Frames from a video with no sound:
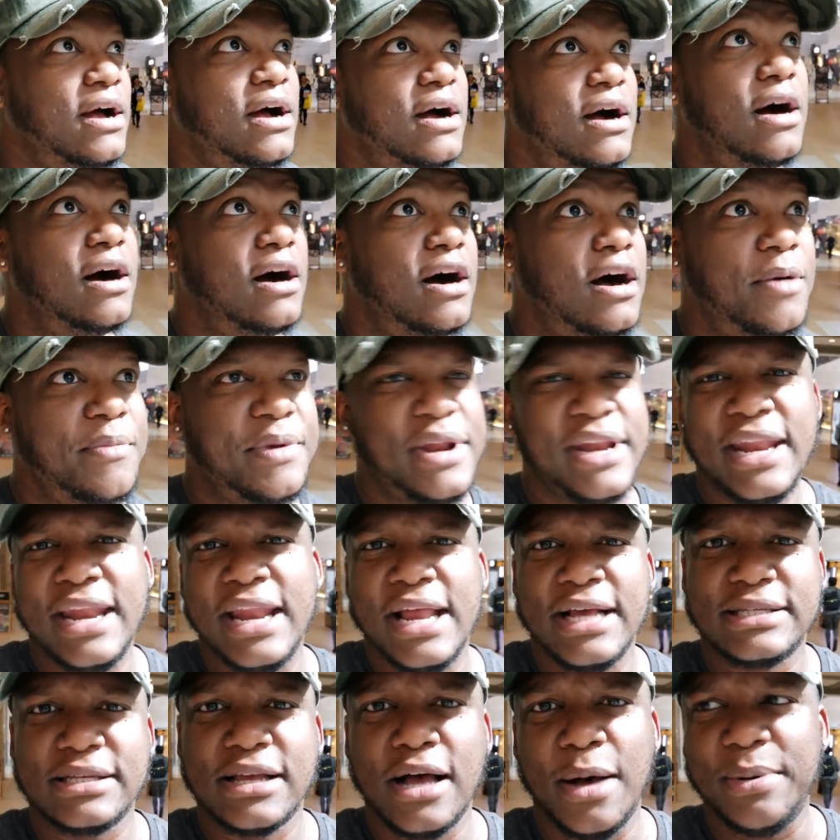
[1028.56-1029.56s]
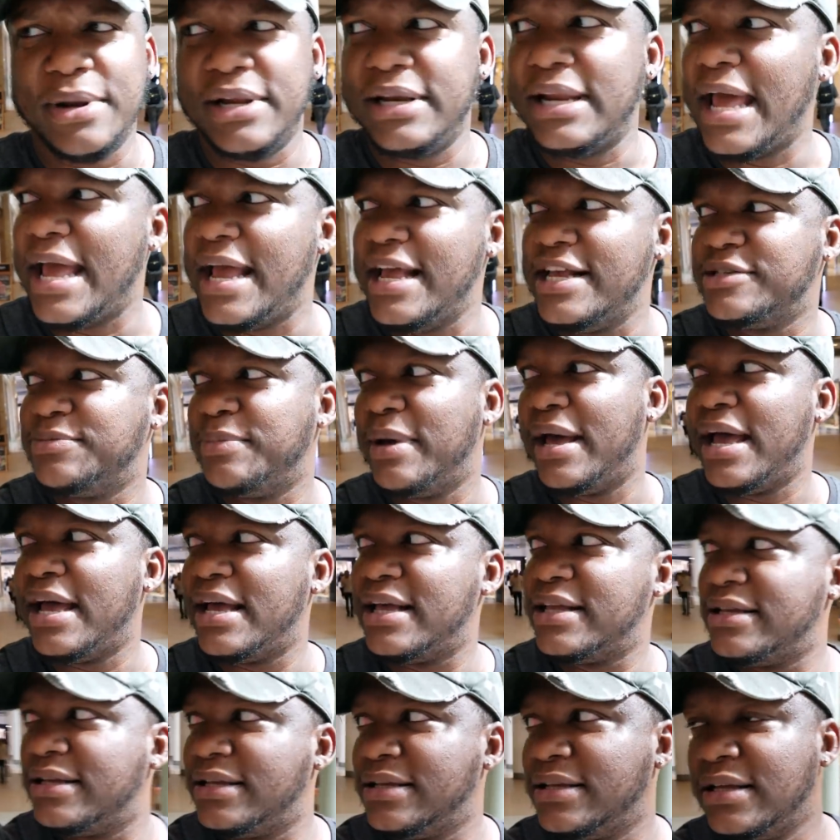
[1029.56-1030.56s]
um, in the next couple of days,
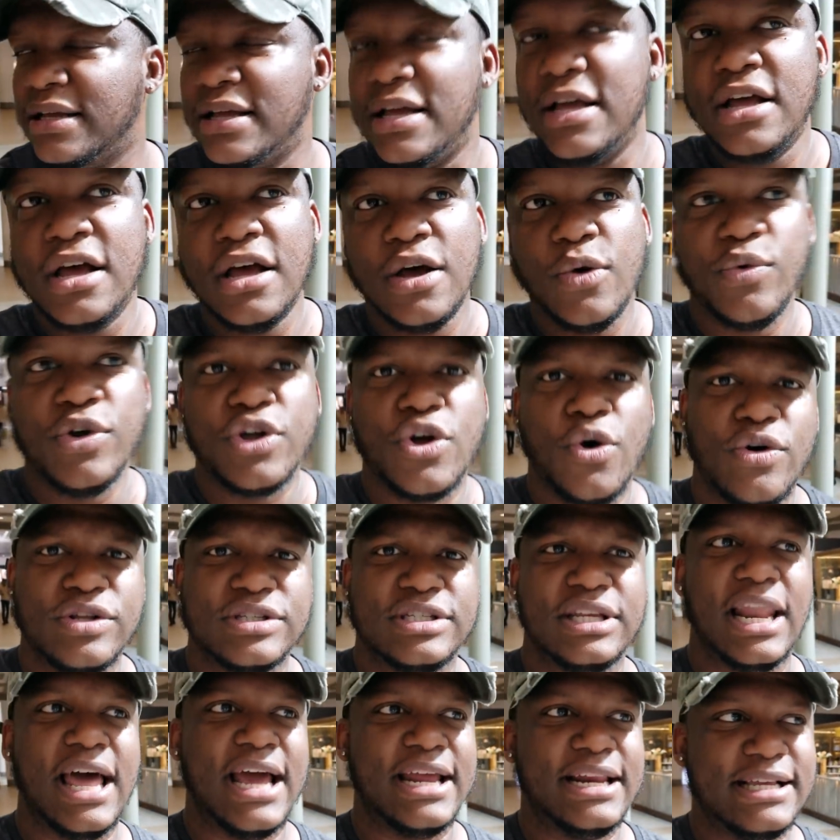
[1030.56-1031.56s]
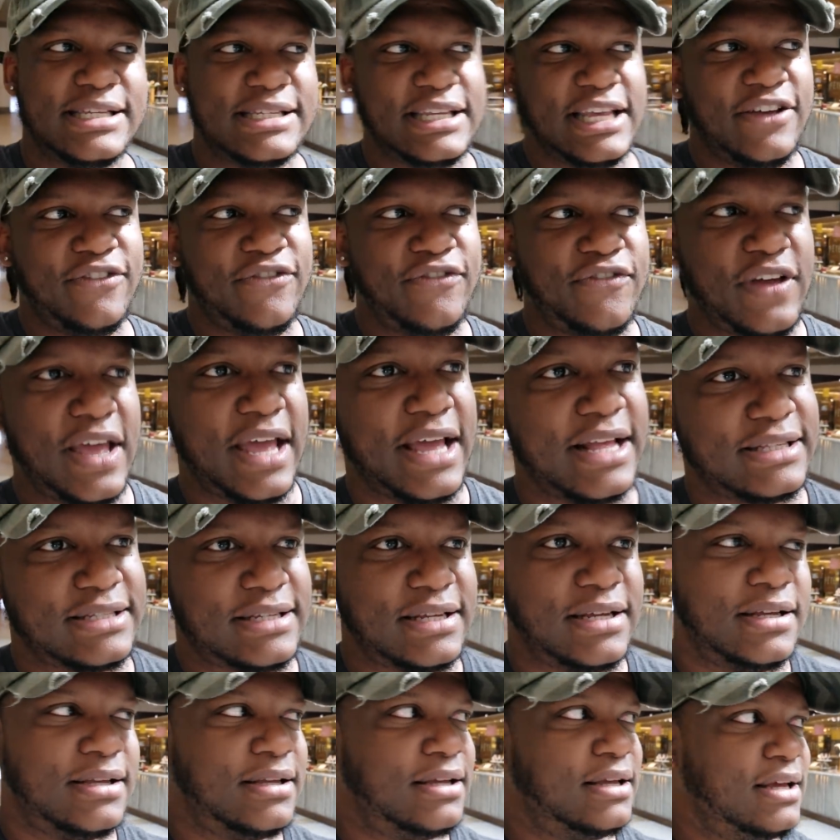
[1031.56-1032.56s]
man. We're going to like this
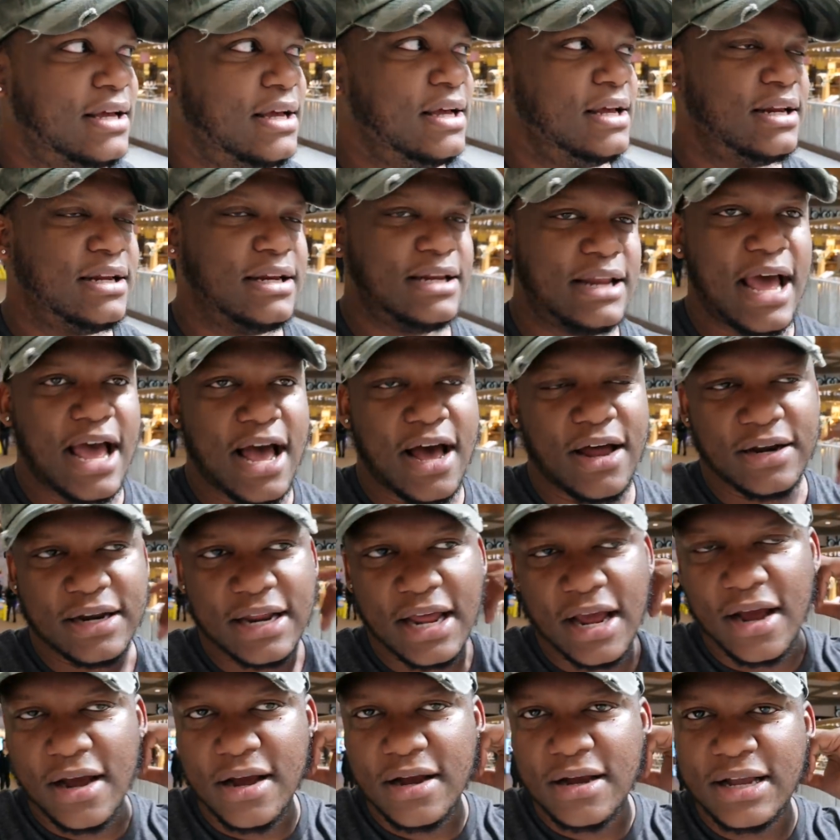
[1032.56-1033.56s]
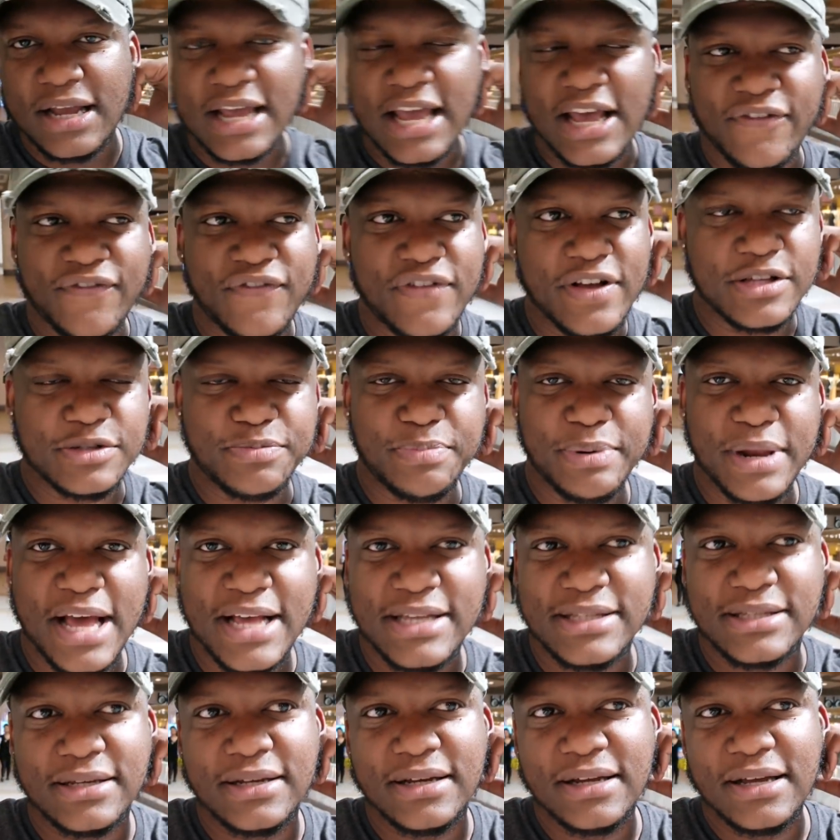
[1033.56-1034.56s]
event down there at Phillips
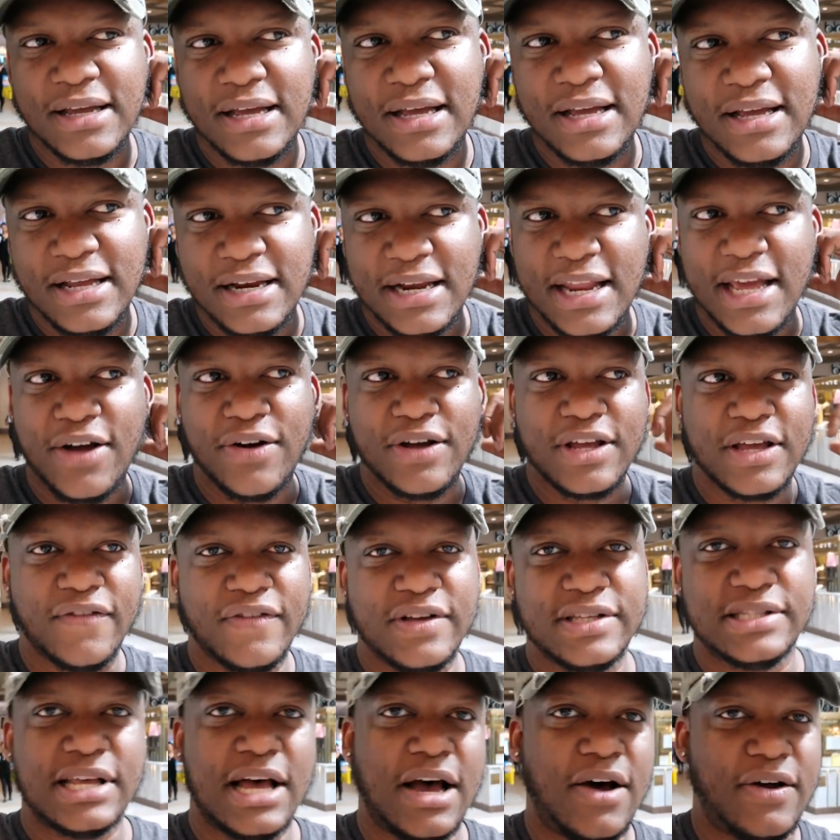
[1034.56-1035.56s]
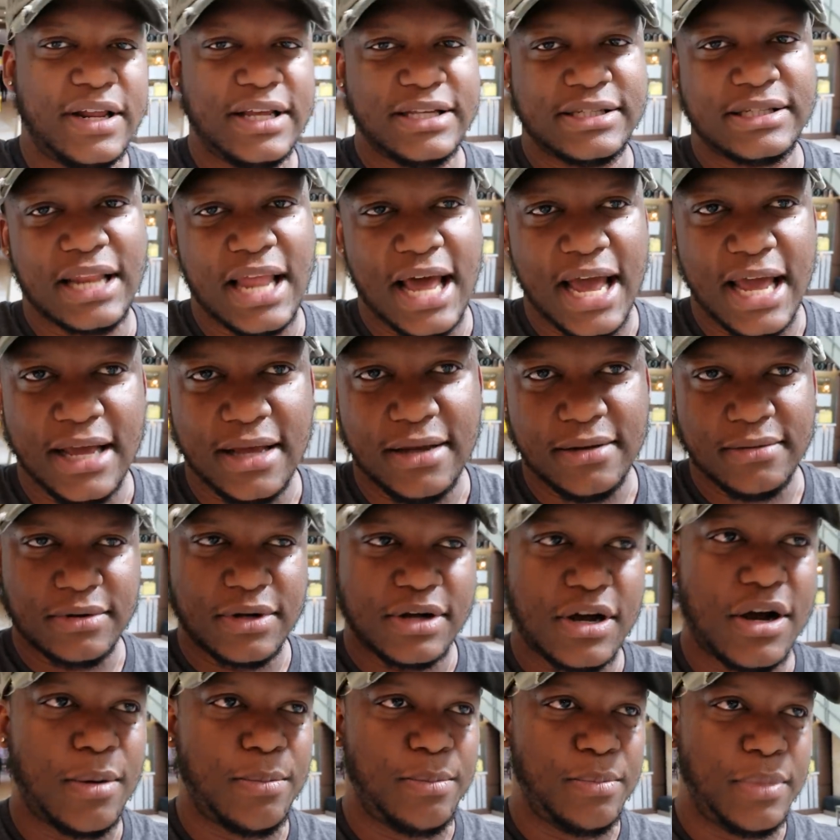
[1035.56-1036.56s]
Plaza. They're going to give us all this like
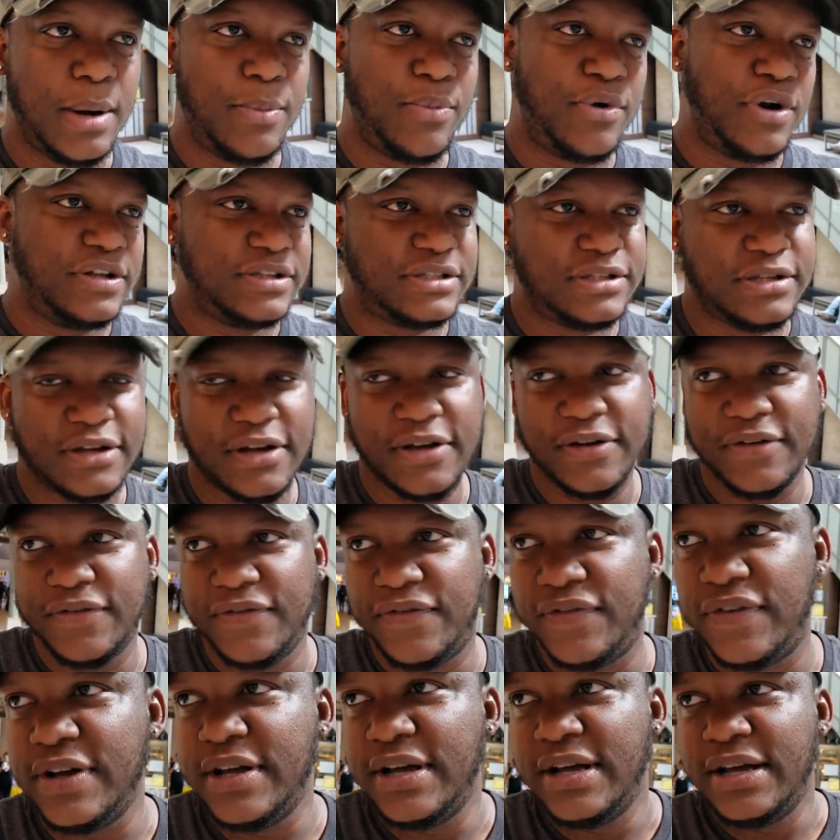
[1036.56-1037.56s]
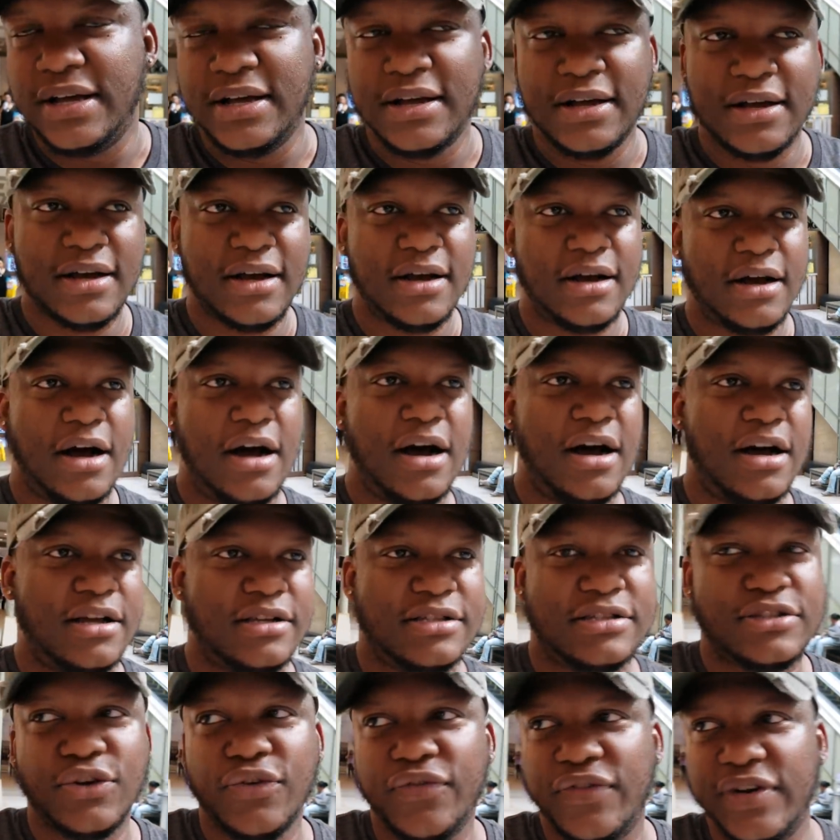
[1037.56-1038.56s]
commemorative uh,
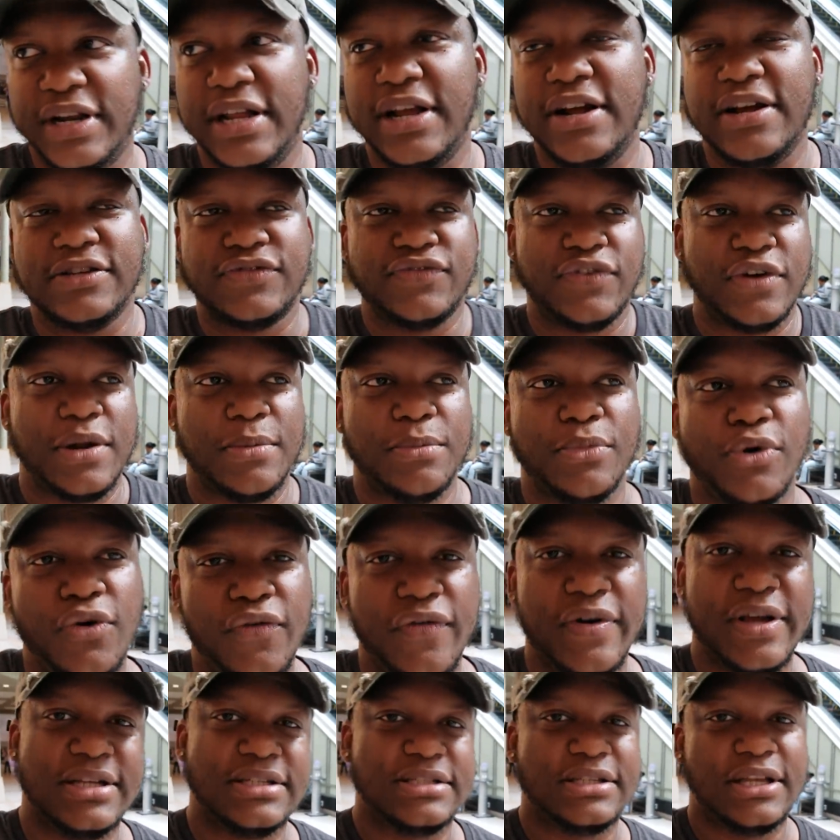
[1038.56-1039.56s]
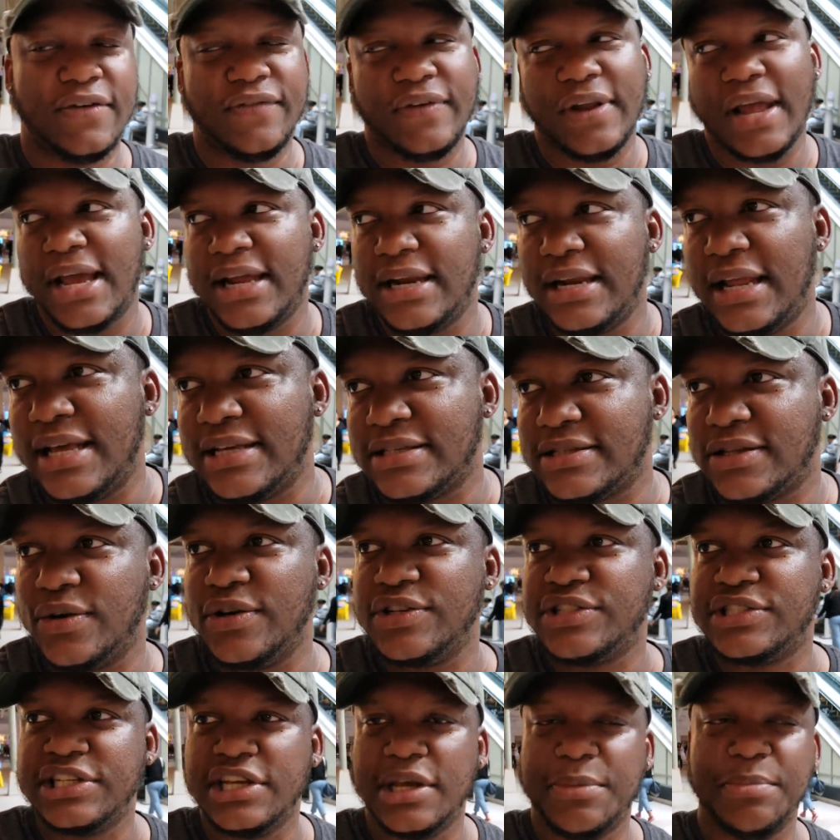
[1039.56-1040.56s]
souvenirs for the movie and stuff like that. So
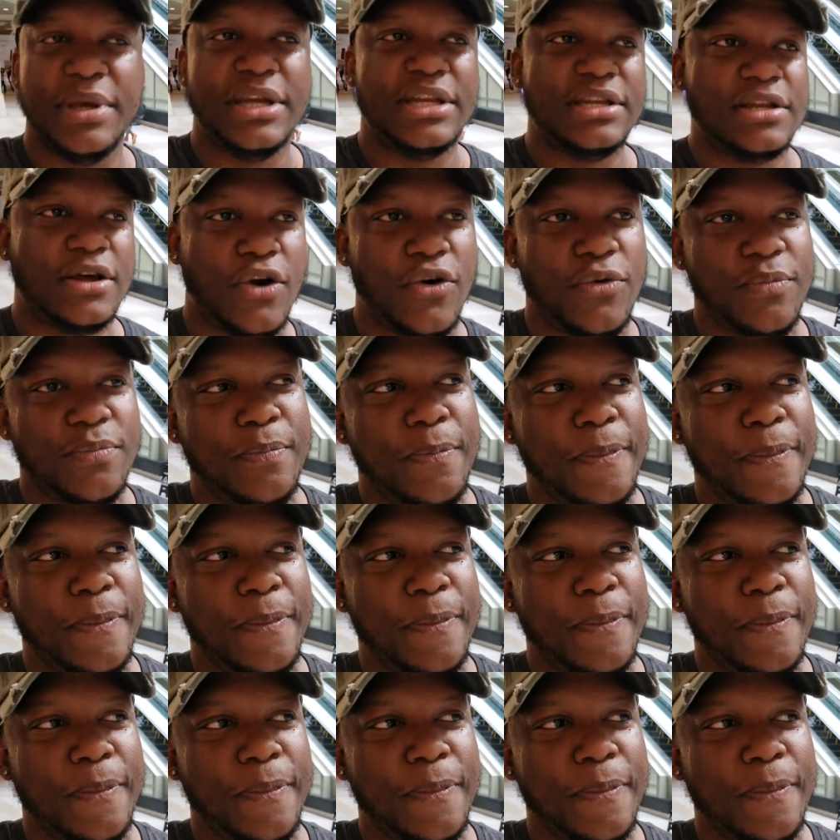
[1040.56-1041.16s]
it should be dope.